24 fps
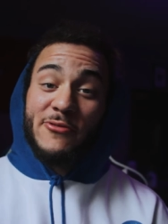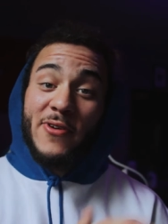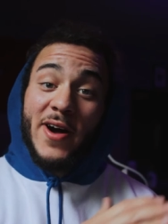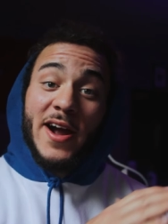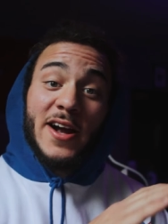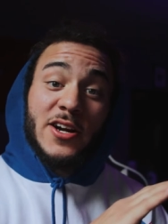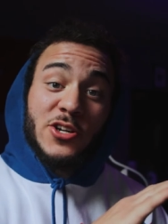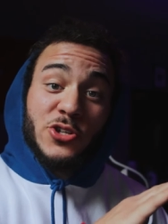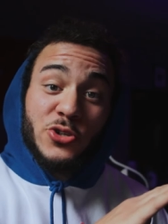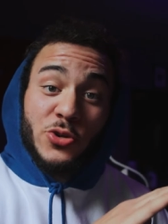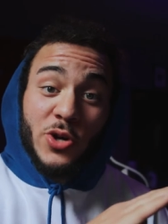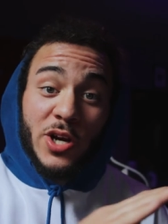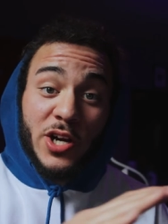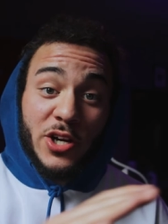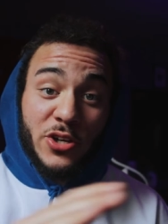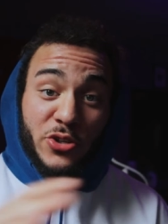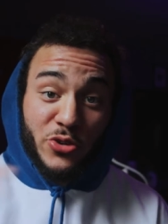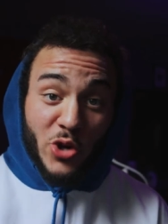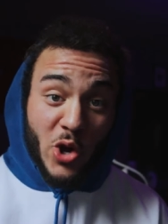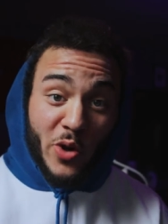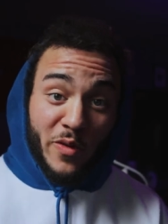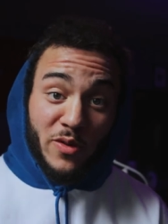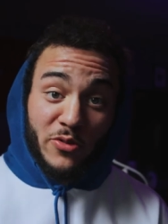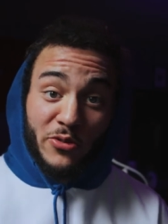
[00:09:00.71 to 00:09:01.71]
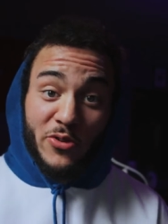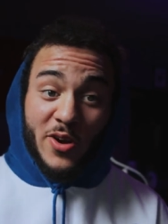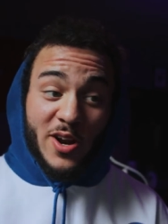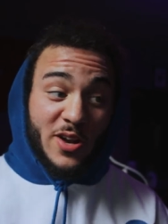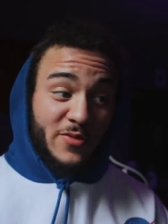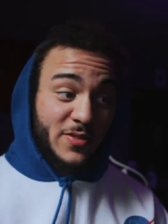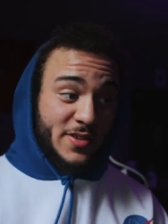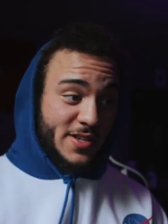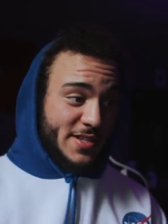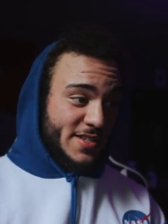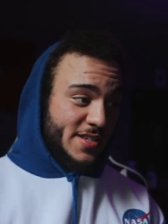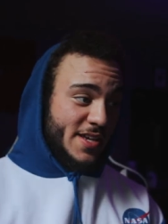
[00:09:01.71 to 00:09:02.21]
a fire truck drove in front
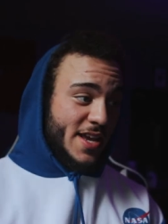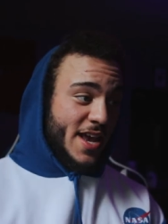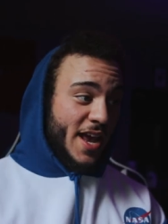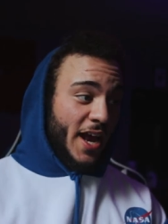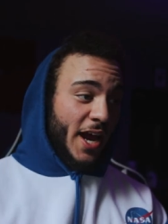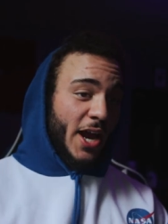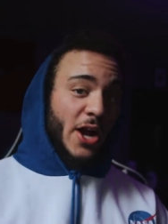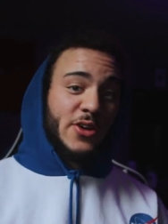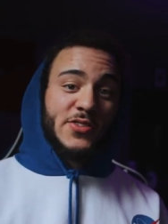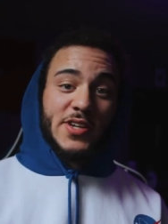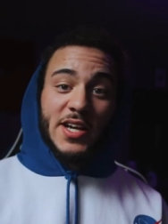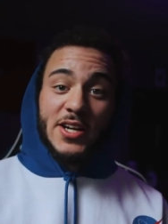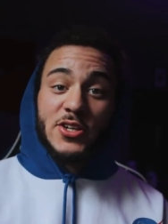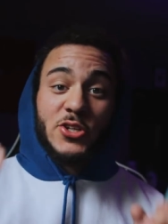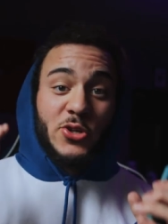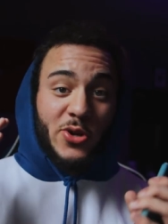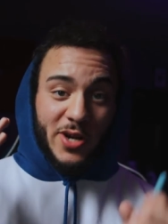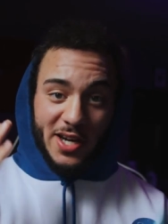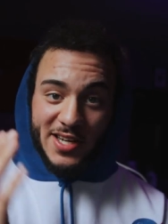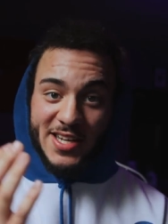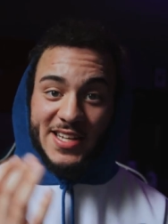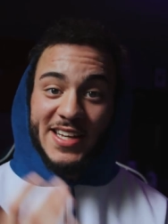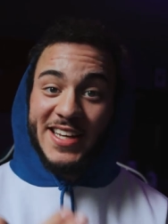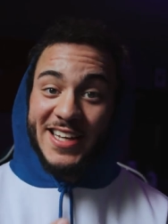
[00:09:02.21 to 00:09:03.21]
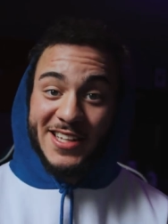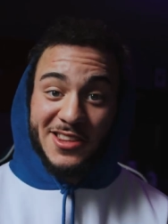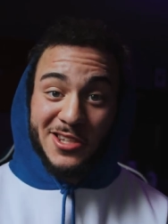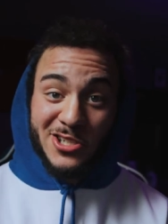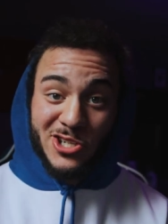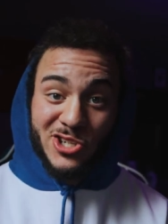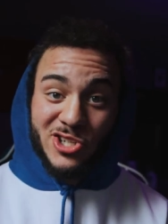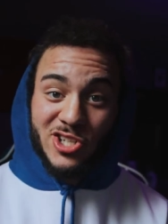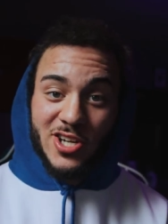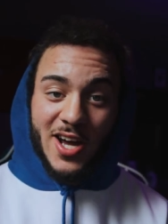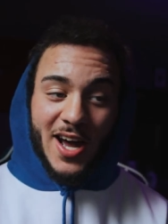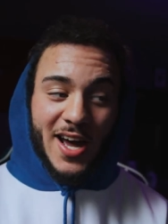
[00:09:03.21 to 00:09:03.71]
of us. I was like, dude, I need to get
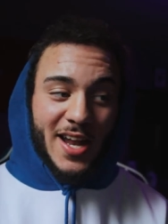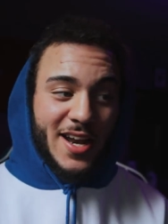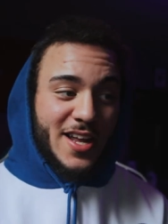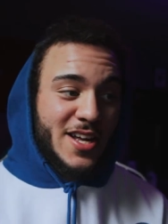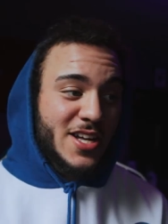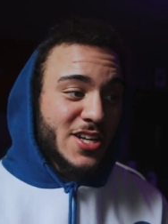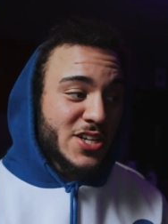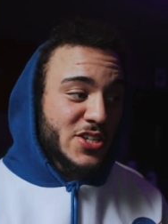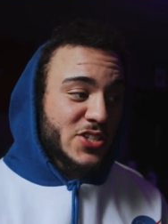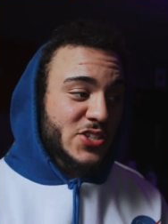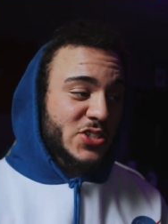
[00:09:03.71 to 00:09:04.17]
this shot.